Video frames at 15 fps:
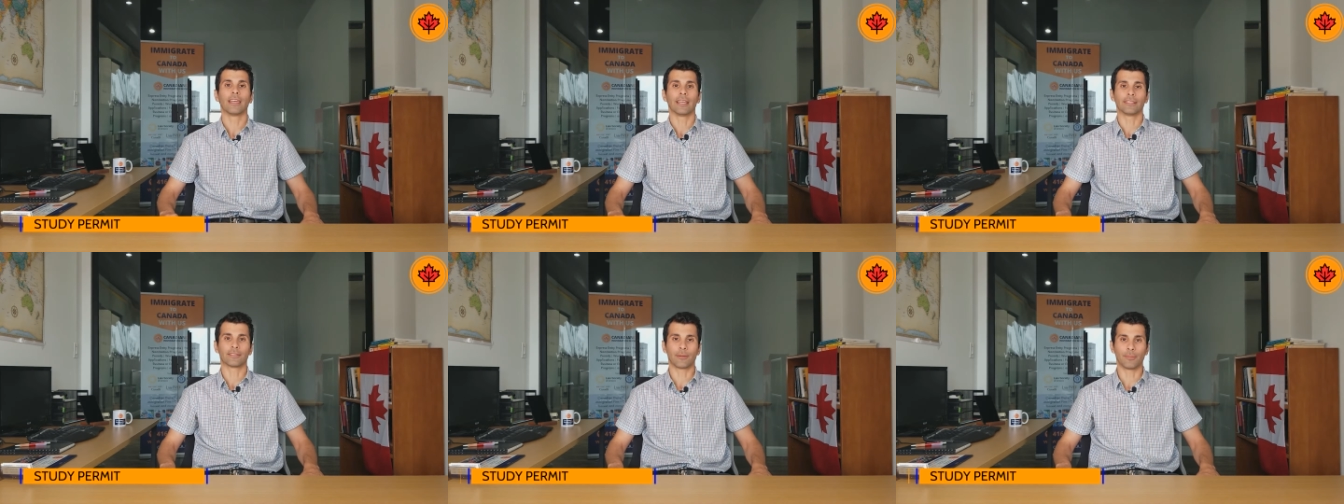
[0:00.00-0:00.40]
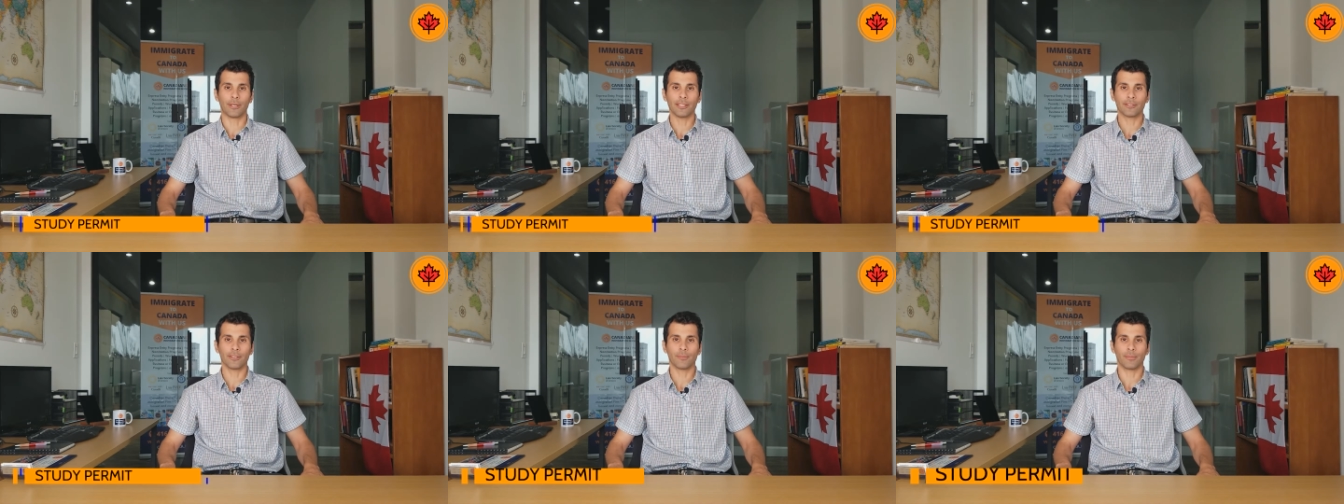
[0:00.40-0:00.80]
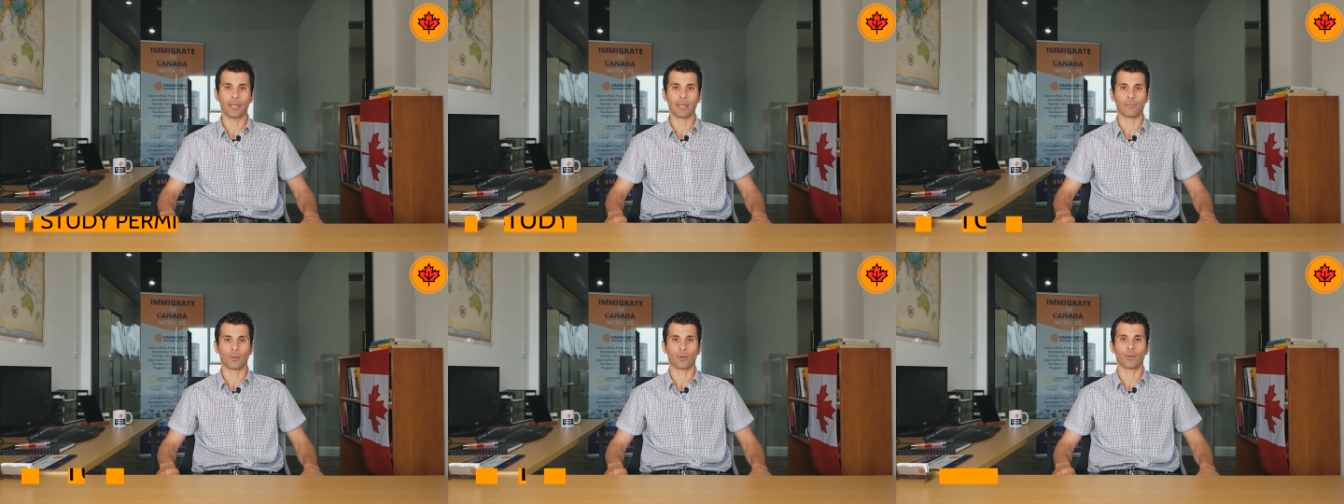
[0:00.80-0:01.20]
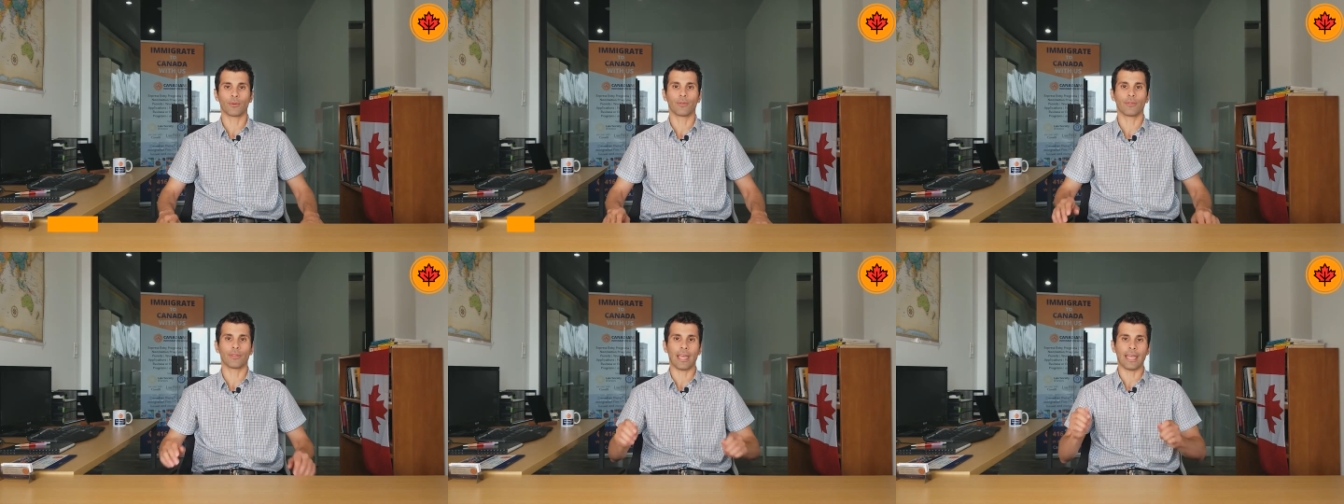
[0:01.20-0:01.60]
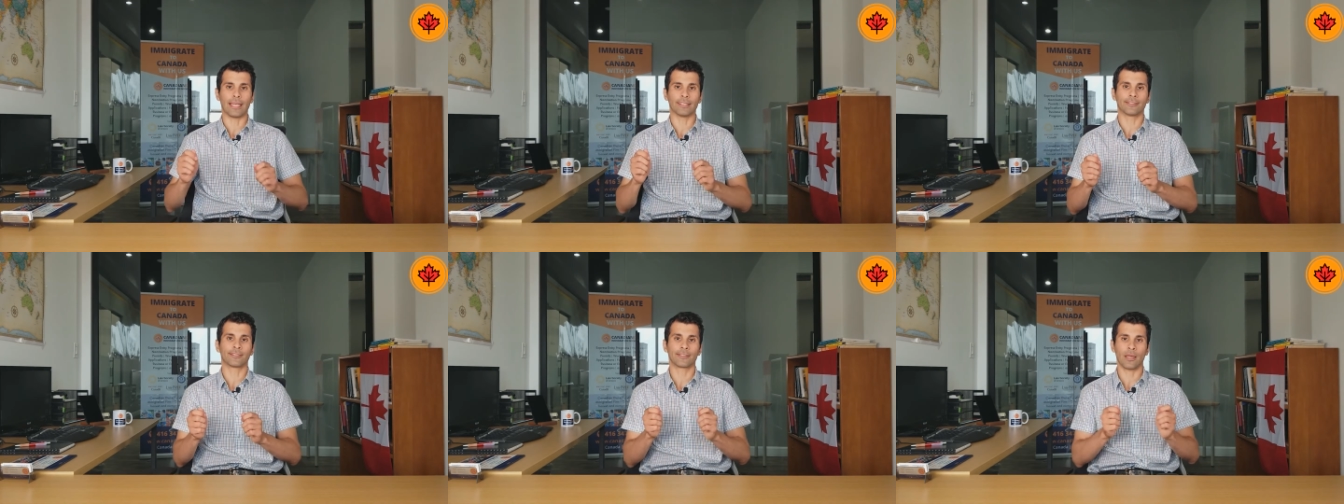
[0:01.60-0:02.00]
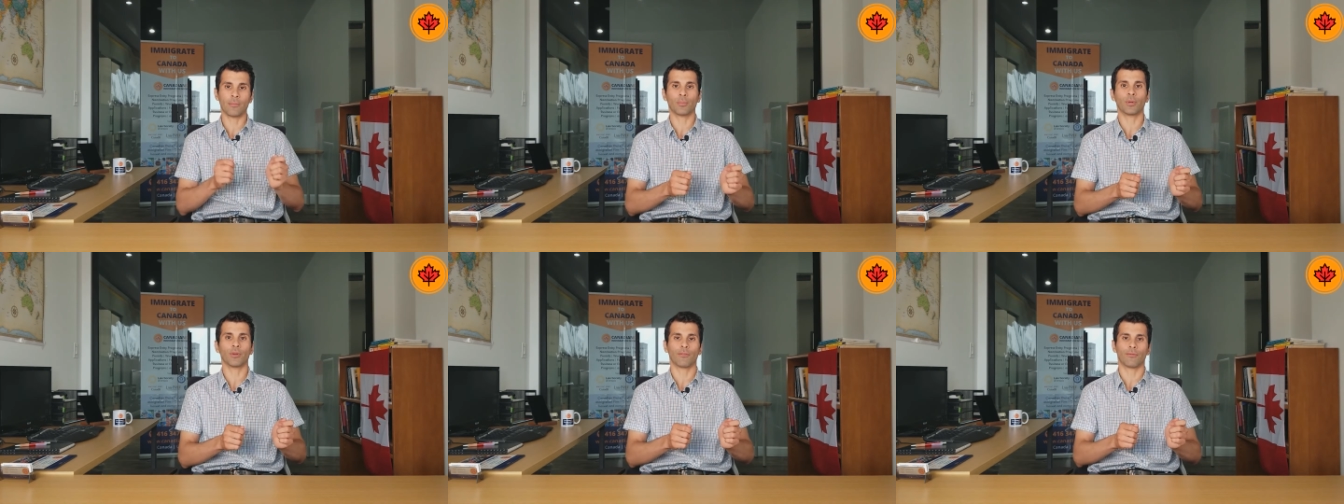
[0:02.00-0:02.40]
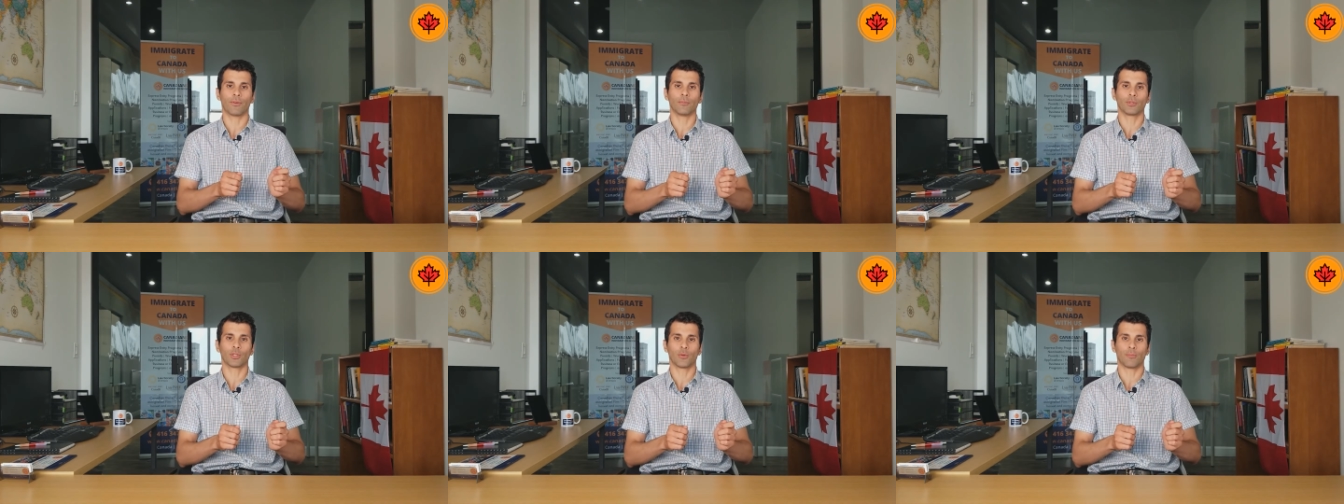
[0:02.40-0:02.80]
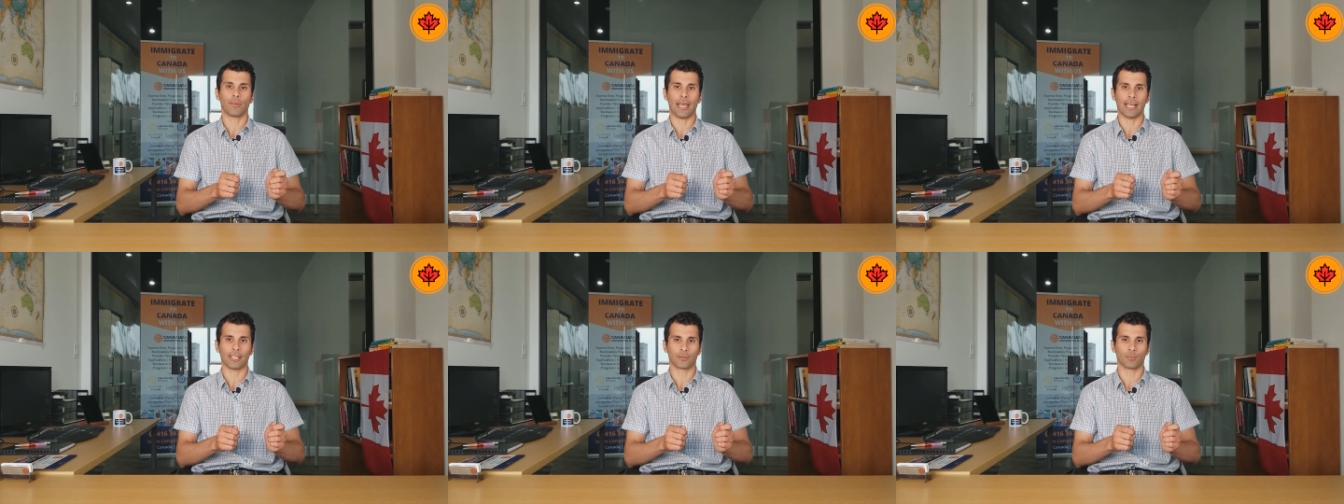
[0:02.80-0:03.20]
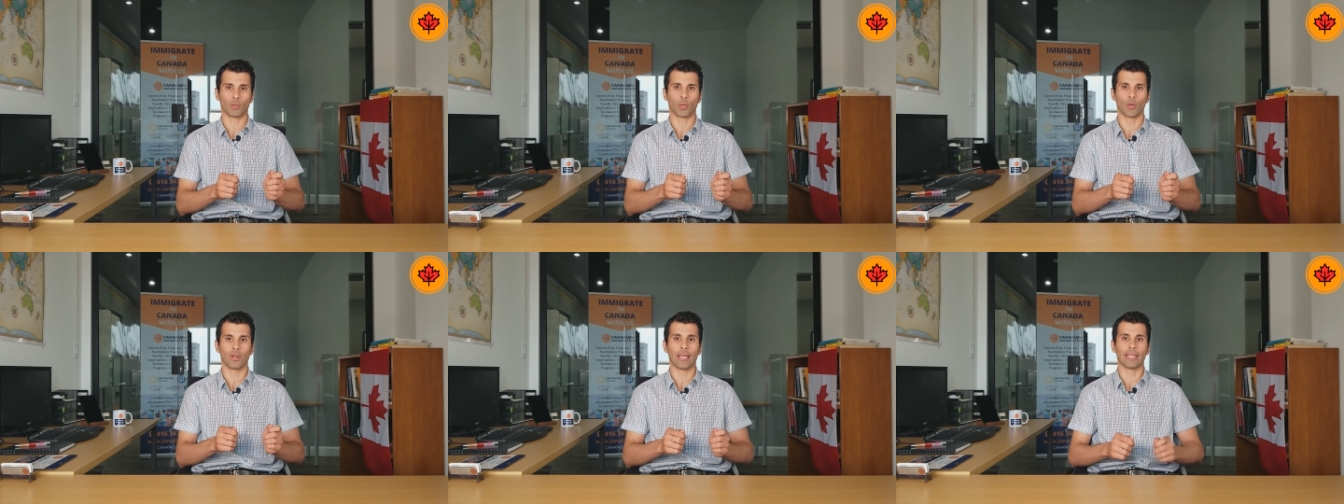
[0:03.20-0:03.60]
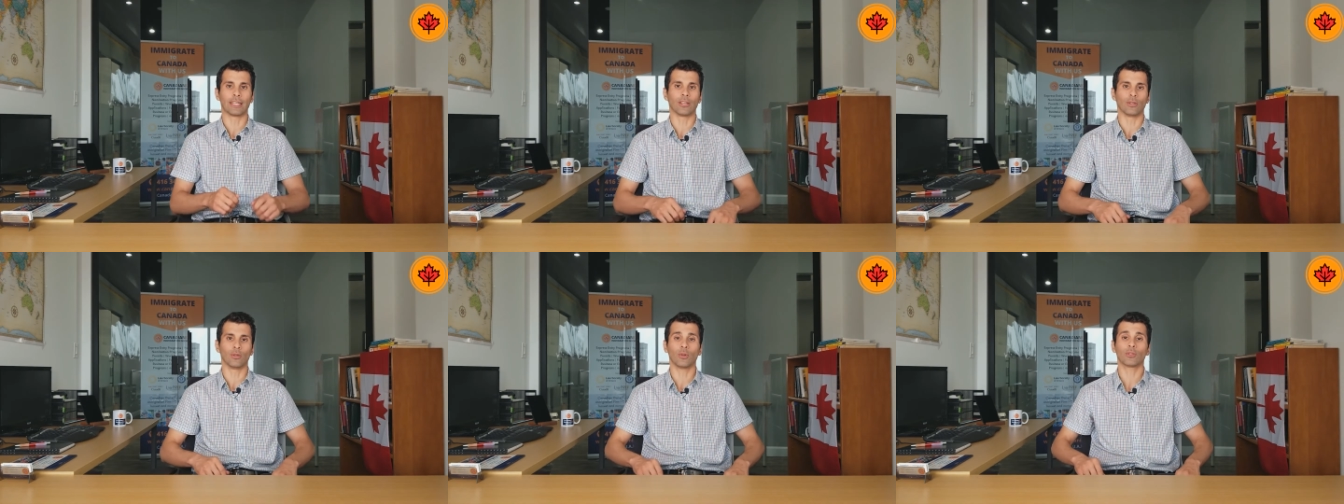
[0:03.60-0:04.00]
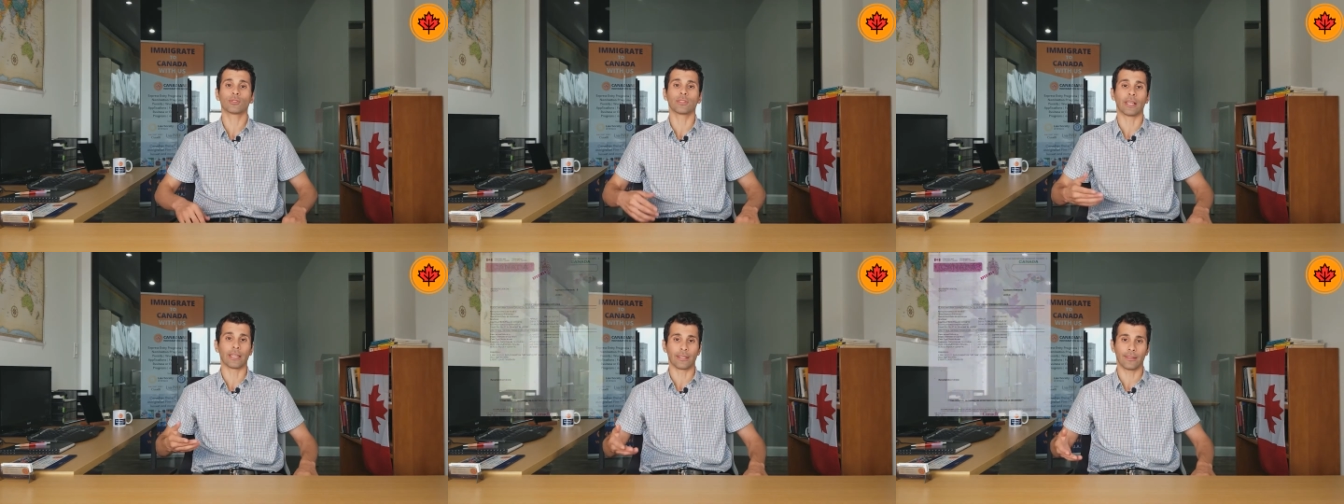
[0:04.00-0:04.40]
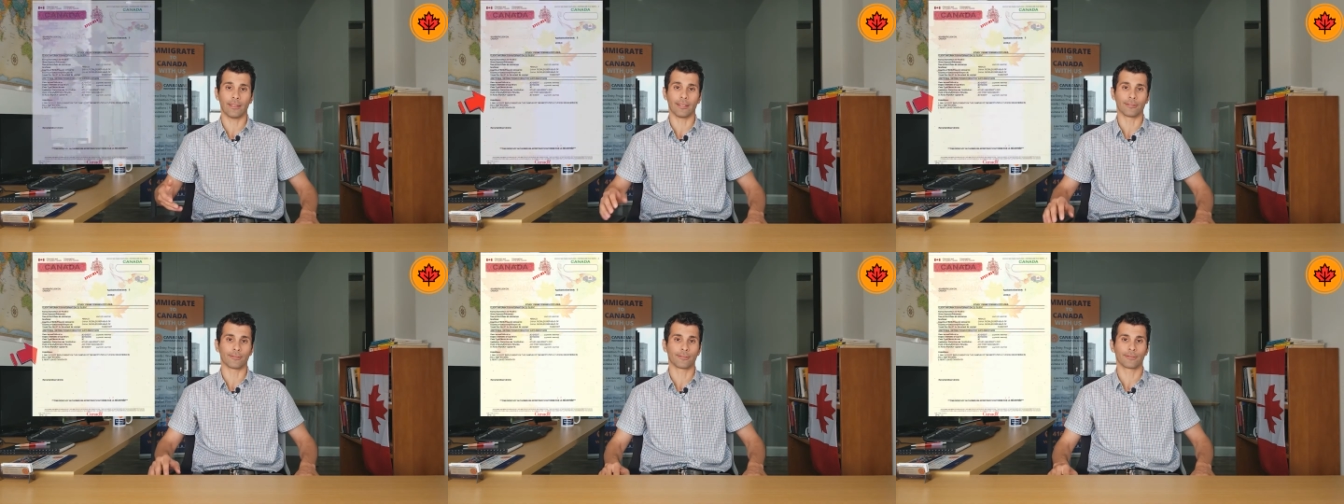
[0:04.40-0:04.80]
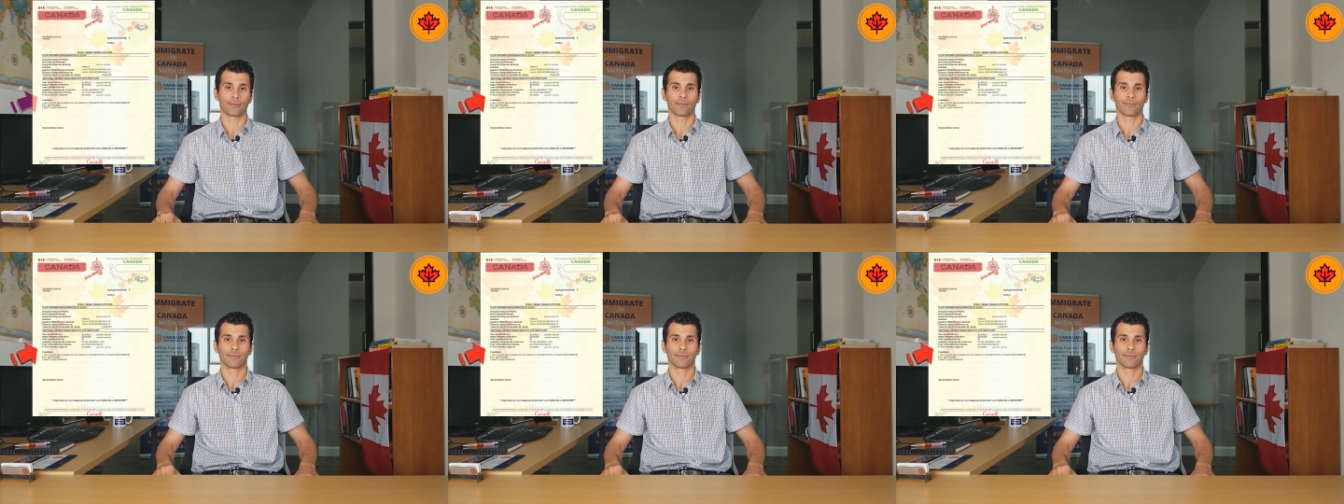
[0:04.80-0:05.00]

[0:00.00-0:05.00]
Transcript: It's a piece of paper that is separate from your passport and it looks like this.